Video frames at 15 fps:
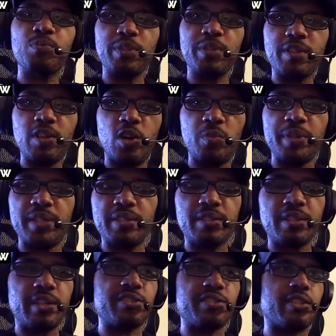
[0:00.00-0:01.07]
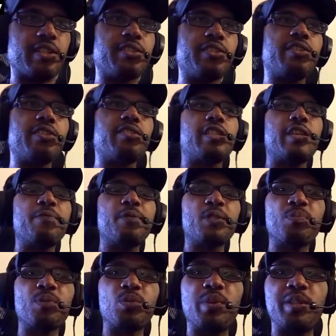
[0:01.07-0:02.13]
with the Kobe discussion, because there's a difference
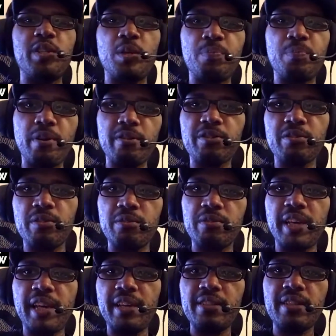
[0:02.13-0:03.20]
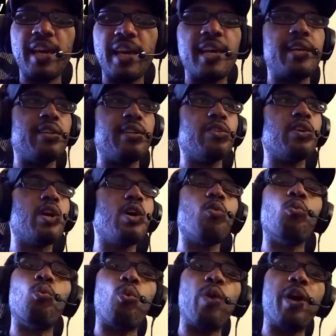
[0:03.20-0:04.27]
between your personal taste and where